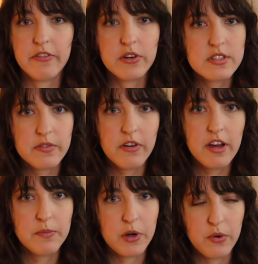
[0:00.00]
First of all,
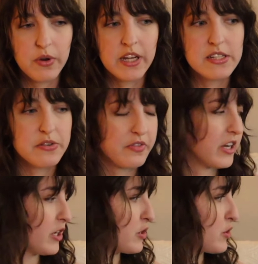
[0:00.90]
I'm going to
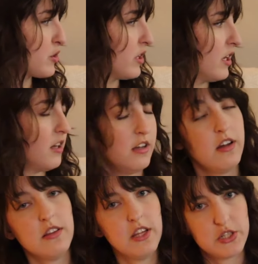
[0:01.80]
finish
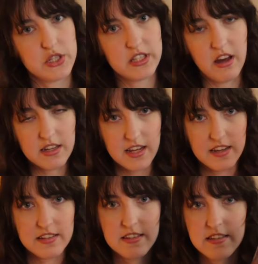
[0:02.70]
Legends and
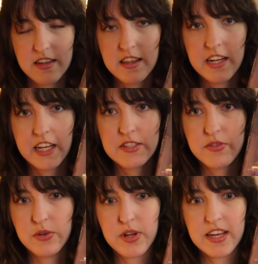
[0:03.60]
Lattes in the next
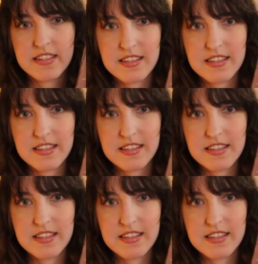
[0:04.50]
few days.